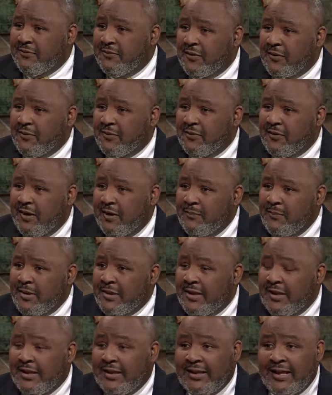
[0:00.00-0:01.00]
federal
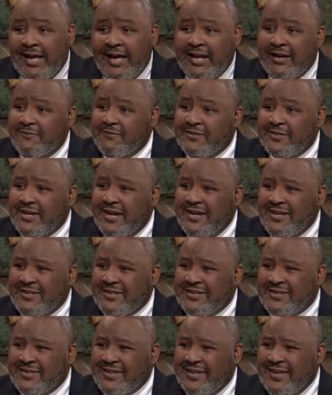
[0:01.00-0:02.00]
government. A lot of
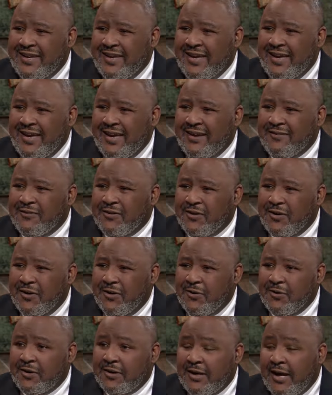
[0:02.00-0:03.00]
changes have
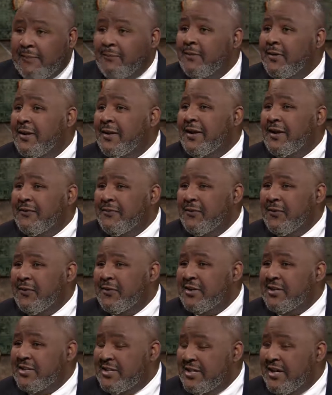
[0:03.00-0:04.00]
occurred, and I'm looking
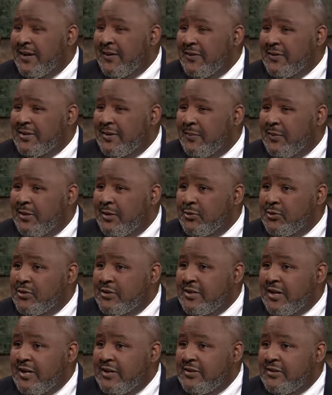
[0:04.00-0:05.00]
forward to sharing some of those
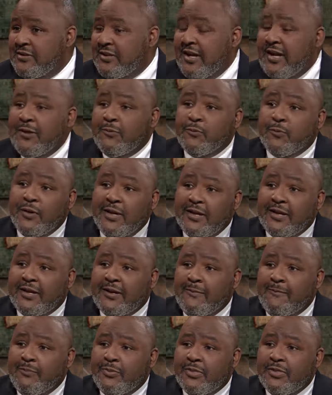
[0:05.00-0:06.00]
changes and
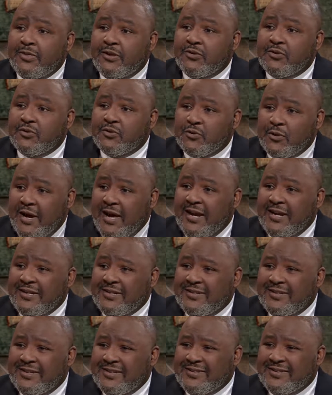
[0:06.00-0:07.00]
really the
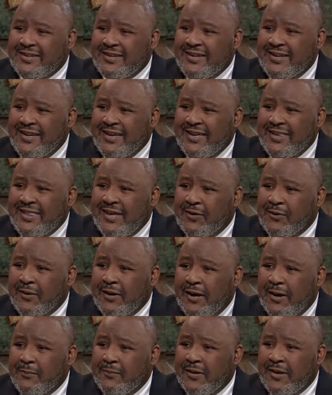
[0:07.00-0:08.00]
strategies that are
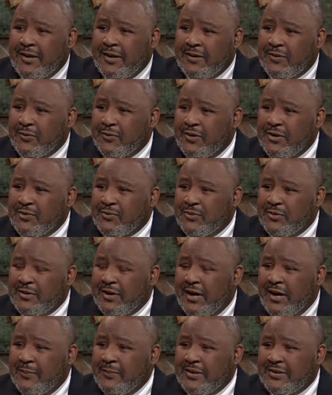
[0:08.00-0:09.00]
helping increase
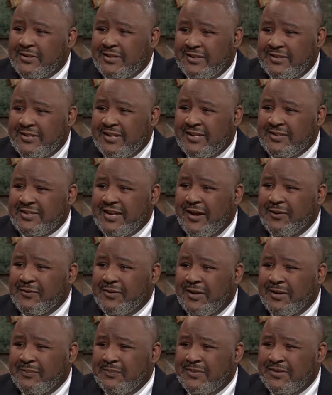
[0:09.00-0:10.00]
retirement success
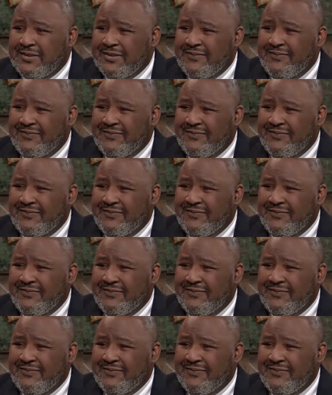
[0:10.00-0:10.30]
outcomes.